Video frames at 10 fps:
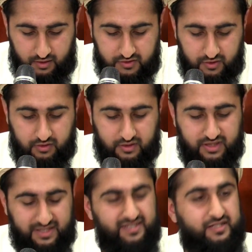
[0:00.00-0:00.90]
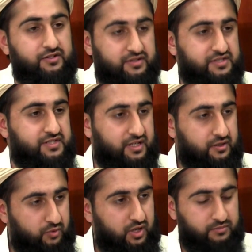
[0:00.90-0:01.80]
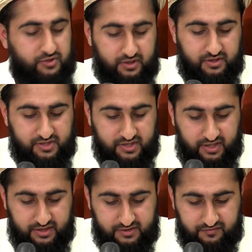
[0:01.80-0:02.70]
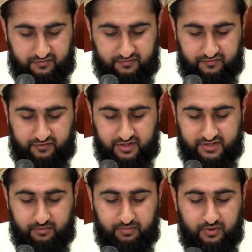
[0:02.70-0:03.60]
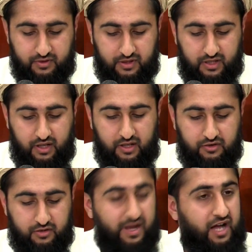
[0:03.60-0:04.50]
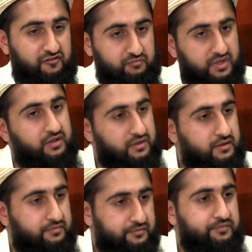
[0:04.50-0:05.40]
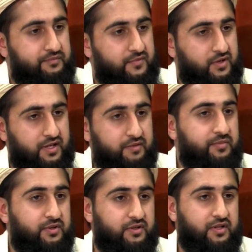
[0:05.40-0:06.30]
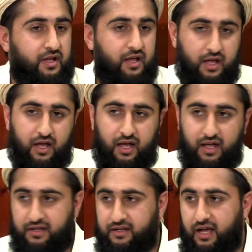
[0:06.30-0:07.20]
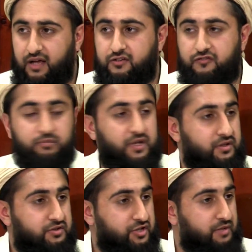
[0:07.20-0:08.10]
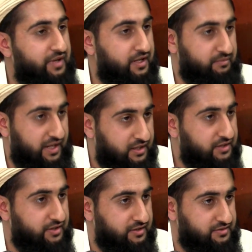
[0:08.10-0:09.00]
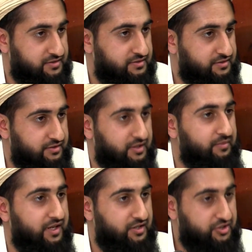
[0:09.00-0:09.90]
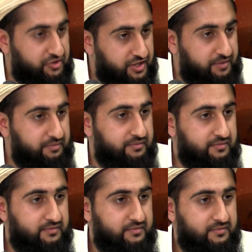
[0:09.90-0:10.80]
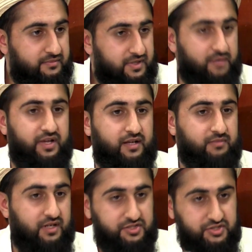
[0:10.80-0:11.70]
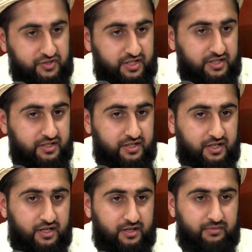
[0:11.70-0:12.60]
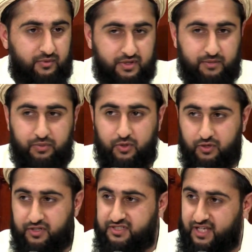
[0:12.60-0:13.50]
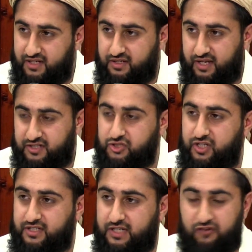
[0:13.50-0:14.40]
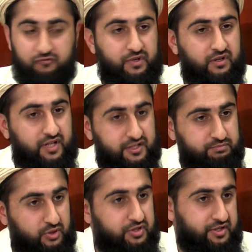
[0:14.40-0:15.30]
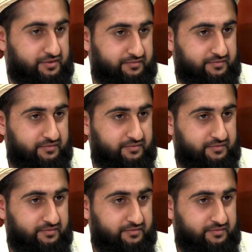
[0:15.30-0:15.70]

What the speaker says: So to easily understand what I'm trying to say is, for example, you might have milk, okay, milk. And out of milk you can make many things. You can make cream, you can make margarine. But one of the purest extracts out of milk is butter.